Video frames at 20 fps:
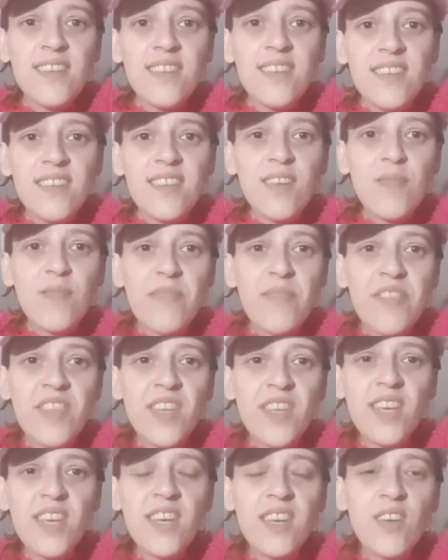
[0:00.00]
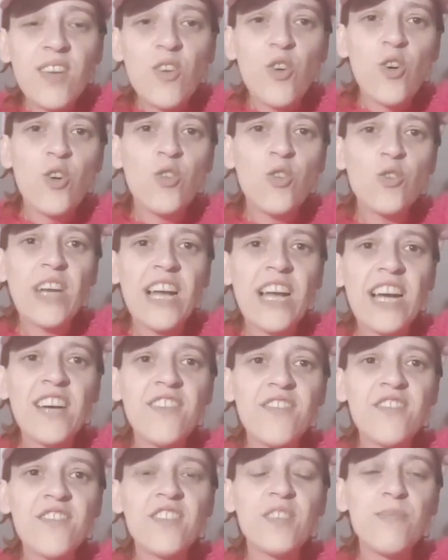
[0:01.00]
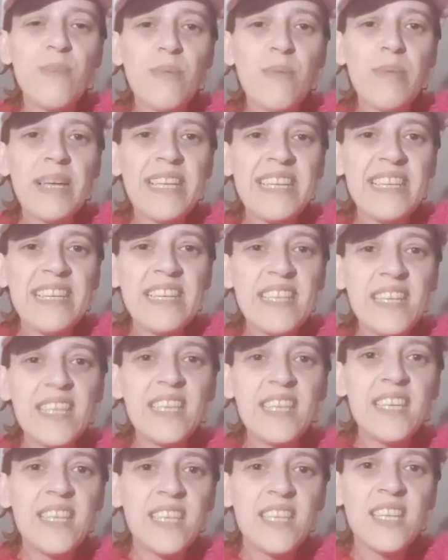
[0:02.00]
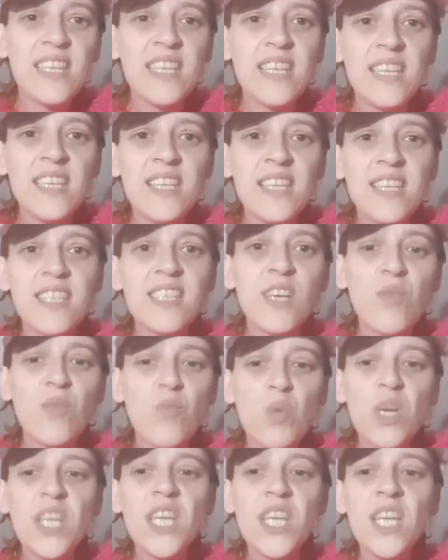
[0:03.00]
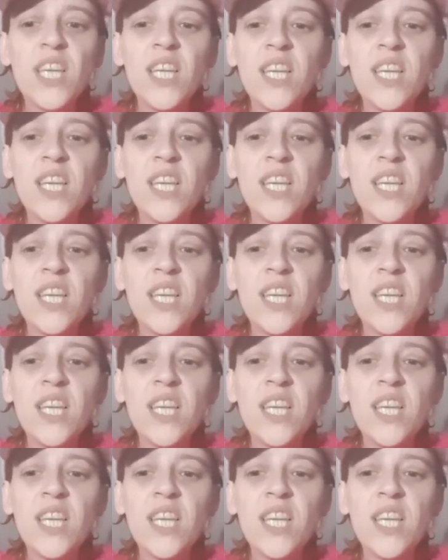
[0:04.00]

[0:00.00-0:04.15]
Something autographed my bike? Someone?